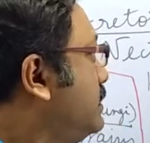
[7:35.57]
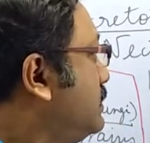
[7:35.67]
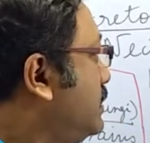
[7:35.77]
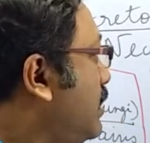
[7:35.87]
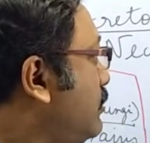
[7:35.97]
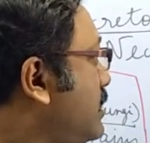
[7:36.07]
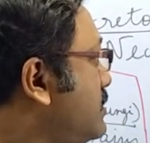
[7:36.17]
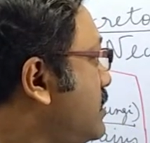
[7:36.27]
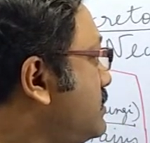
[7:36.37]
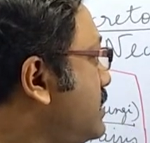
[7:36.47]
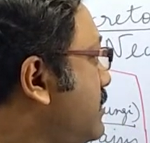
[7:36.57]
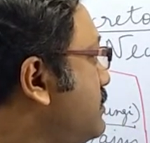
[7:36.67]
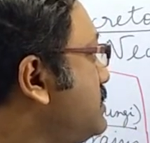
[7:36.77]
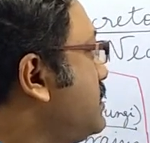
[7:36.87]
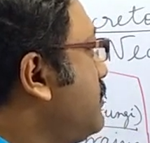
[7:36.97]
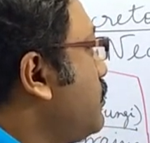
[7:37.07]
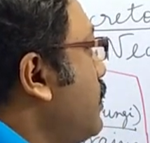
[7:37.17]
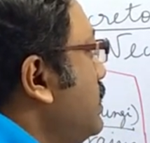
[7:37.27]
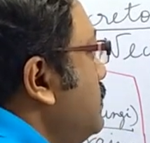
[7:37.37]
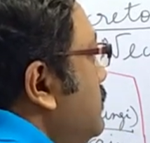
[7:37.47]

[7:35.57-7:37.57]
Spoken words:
The non-nitrogenous type is number 1